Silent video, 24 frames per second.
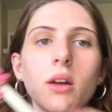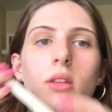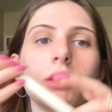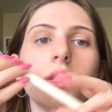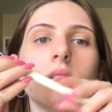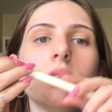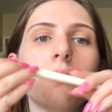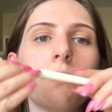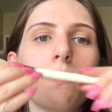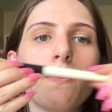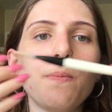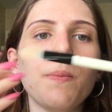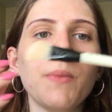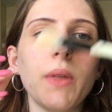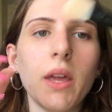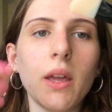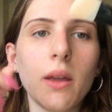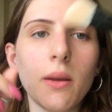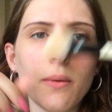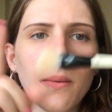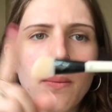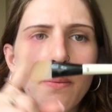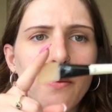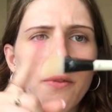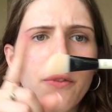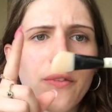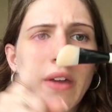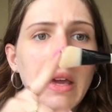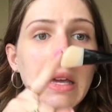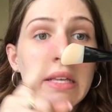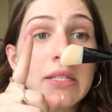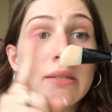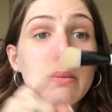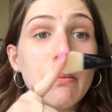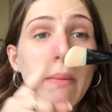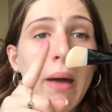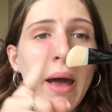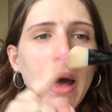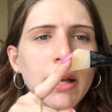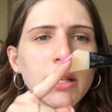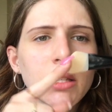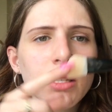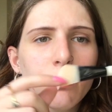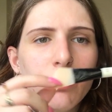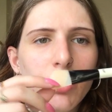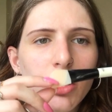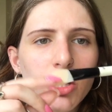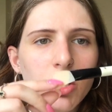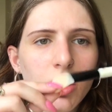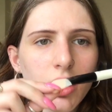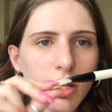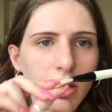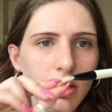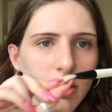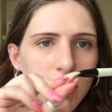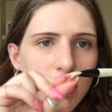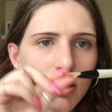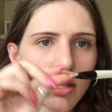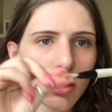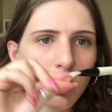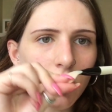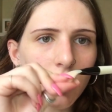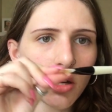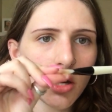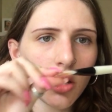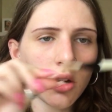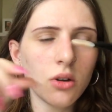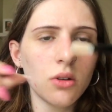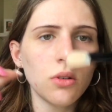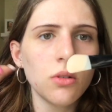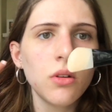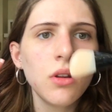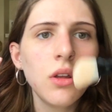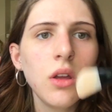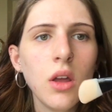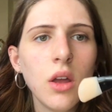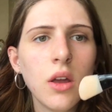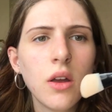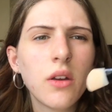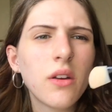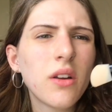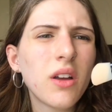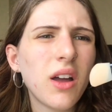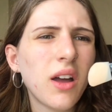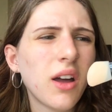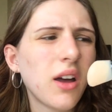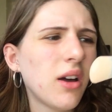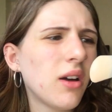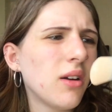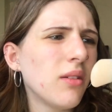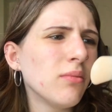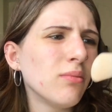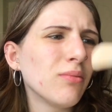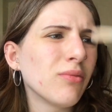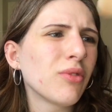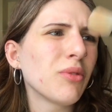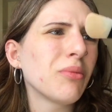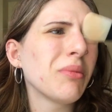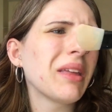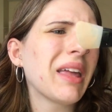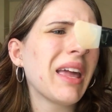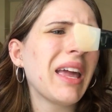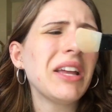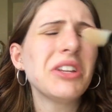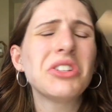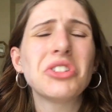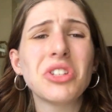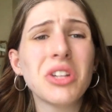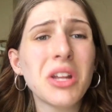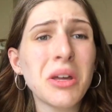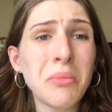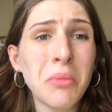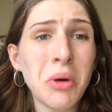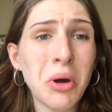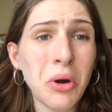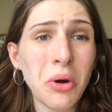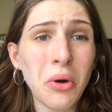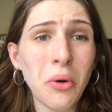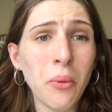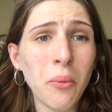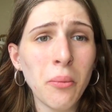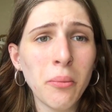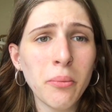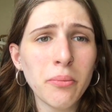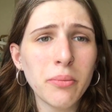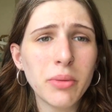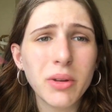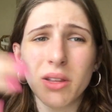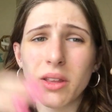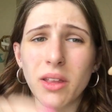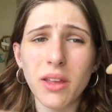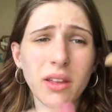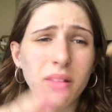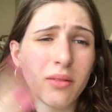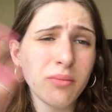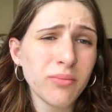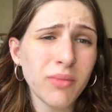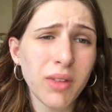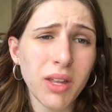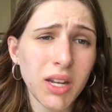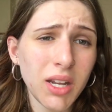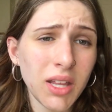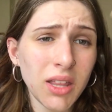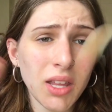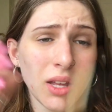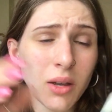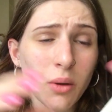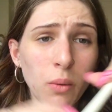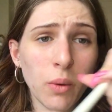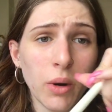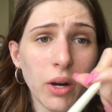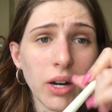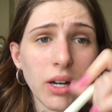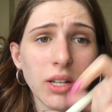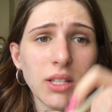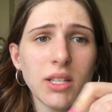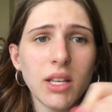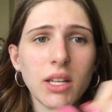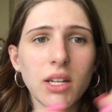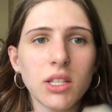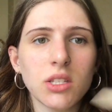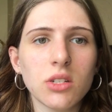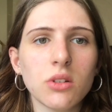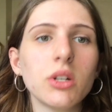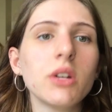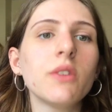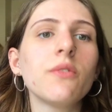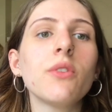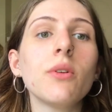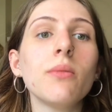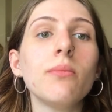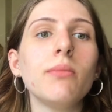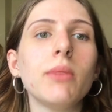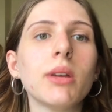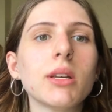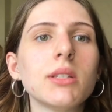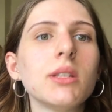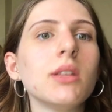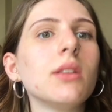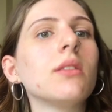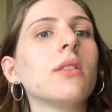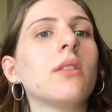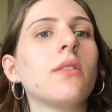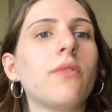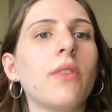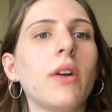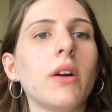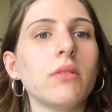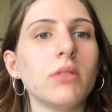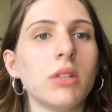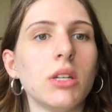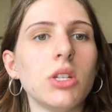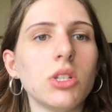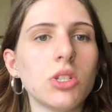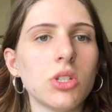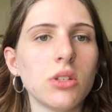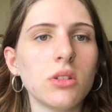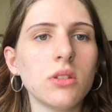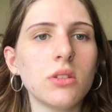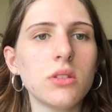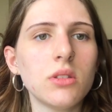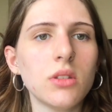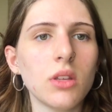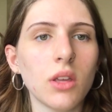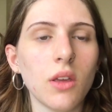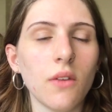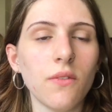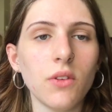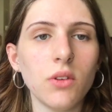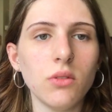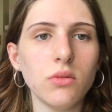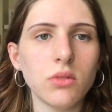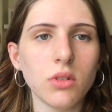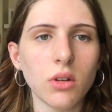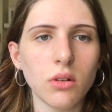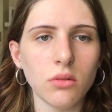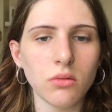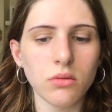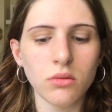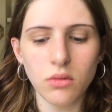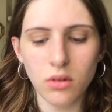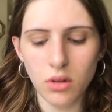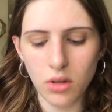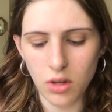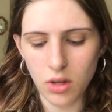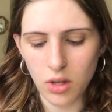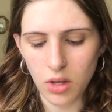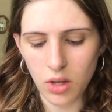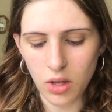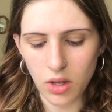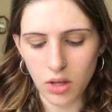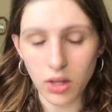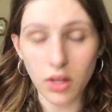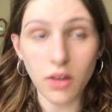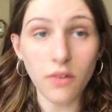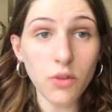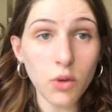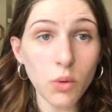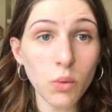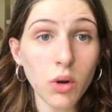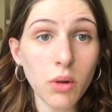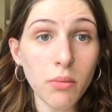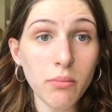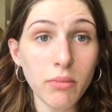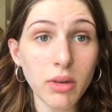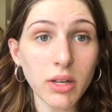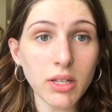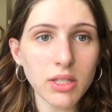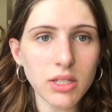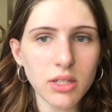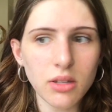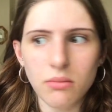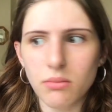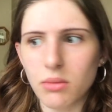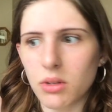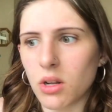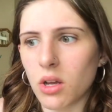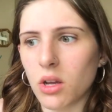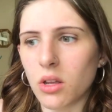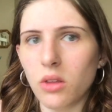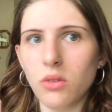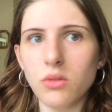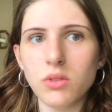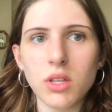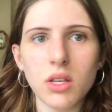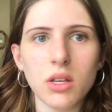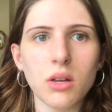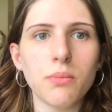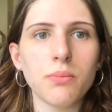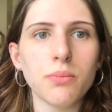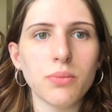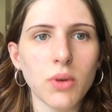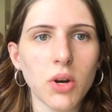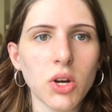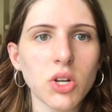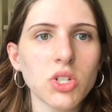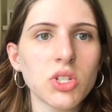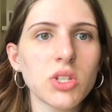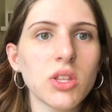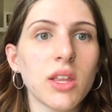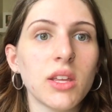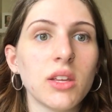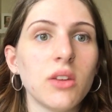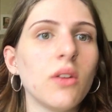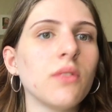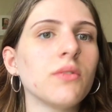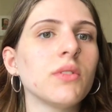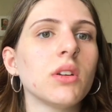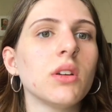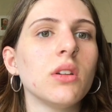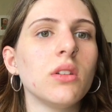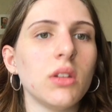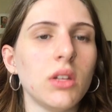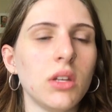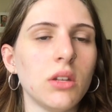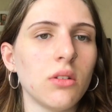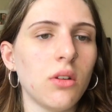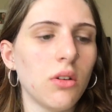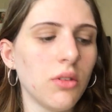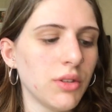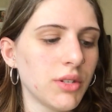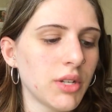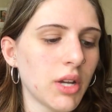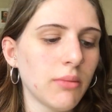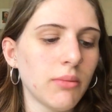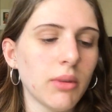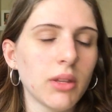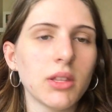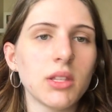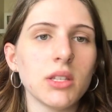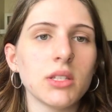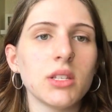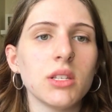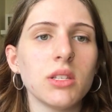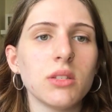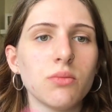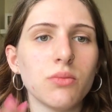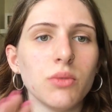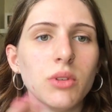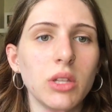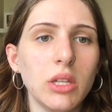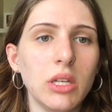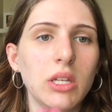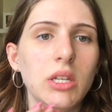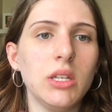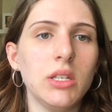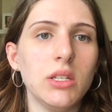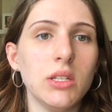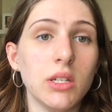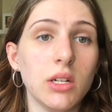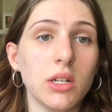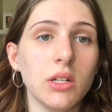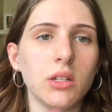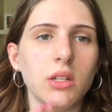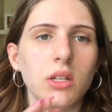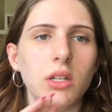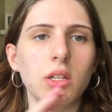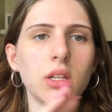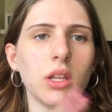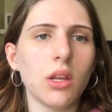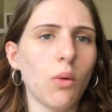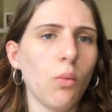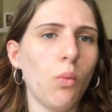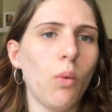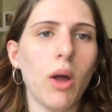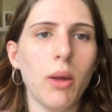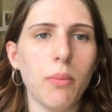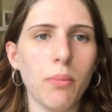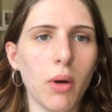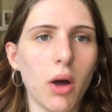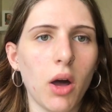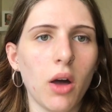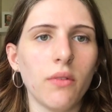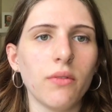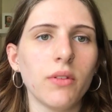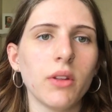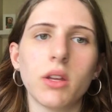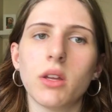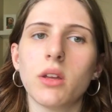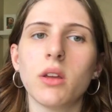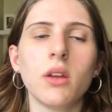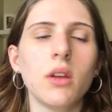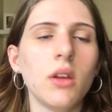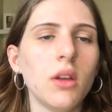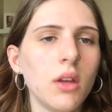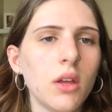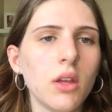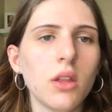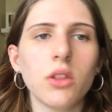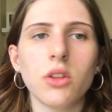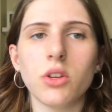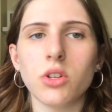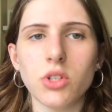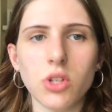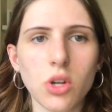I got this like face mask brush, like it's silicone, from like H&M Home, but like anything works, and it's great for mixing the foundations. Like if you want to mix them but not use like a brush that you have to clean all the time, like this is really easy to clean, like wipe off, like